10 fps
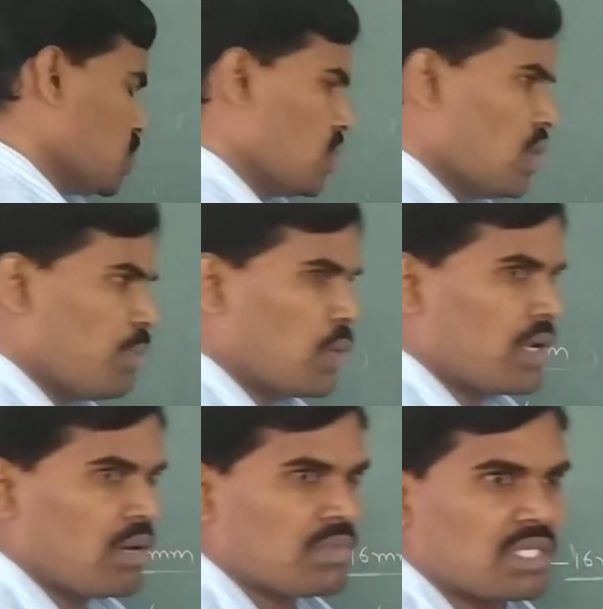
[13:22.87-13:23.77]

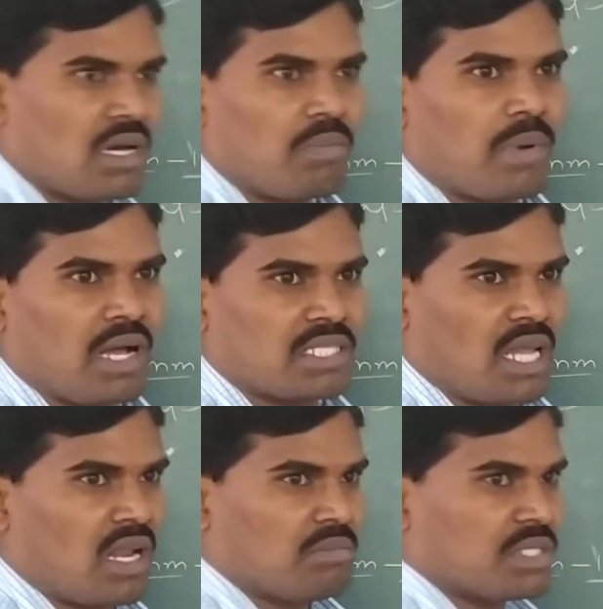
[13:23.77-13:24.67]
pseudopodiums are
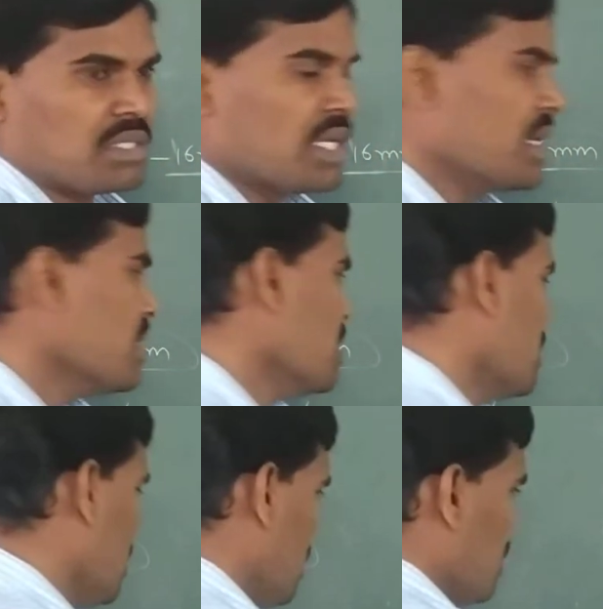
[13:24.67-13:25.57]
flagellums,
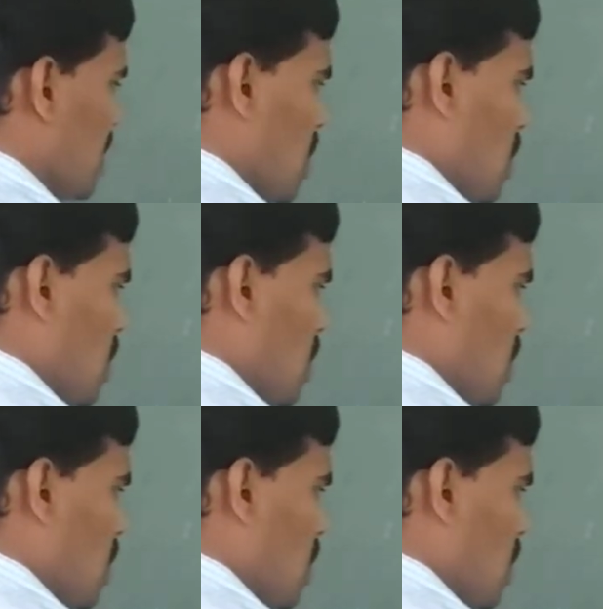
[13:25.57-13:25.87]
the